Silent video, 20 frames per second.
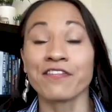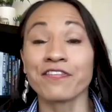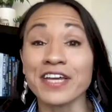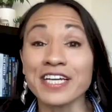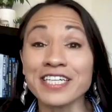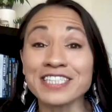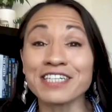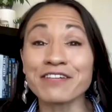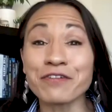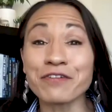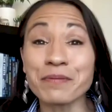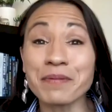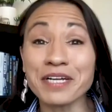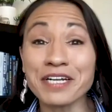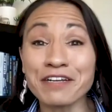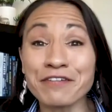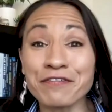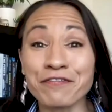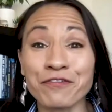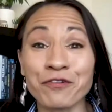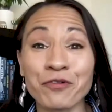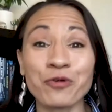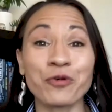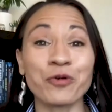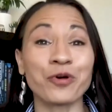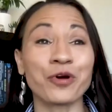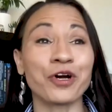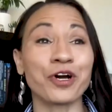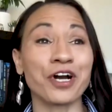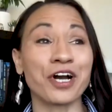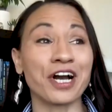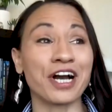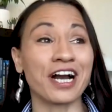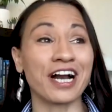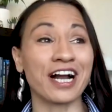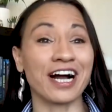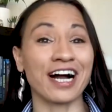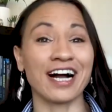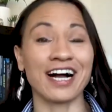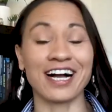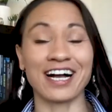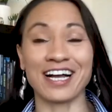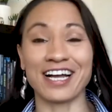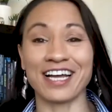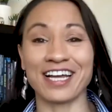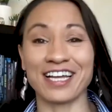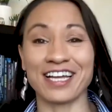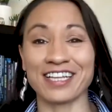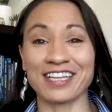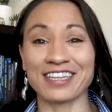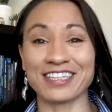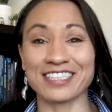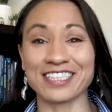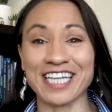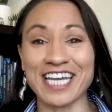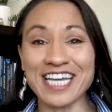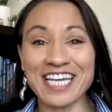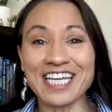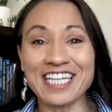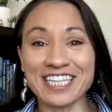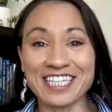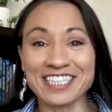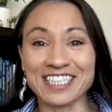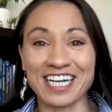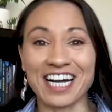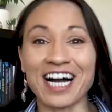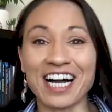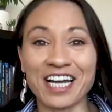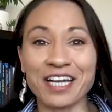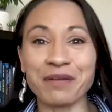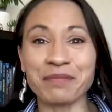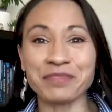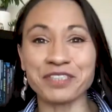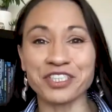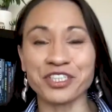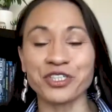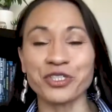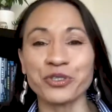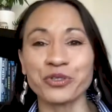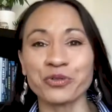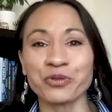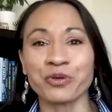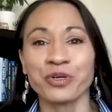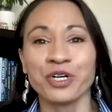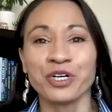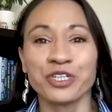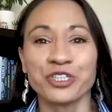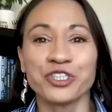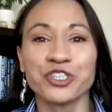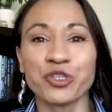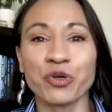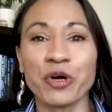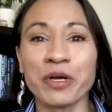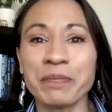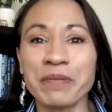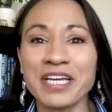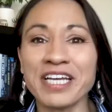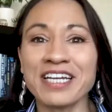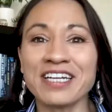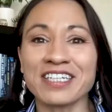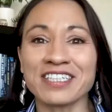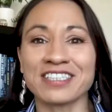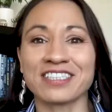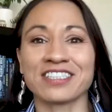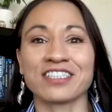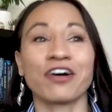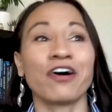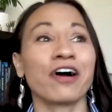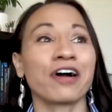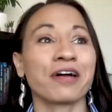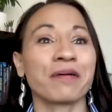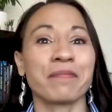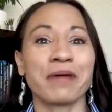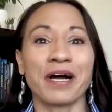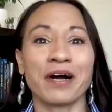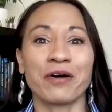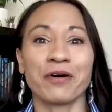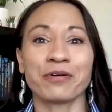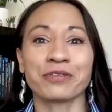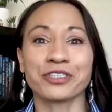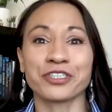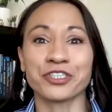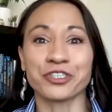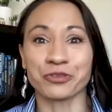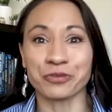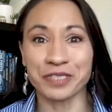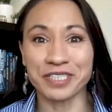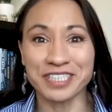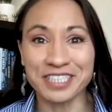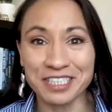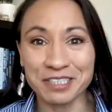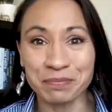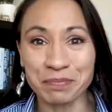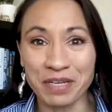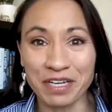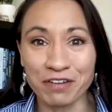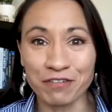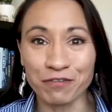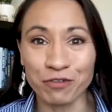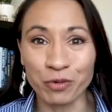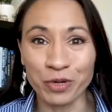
thanks everybody for uh, taking the time to join me to talk about Sharice's Big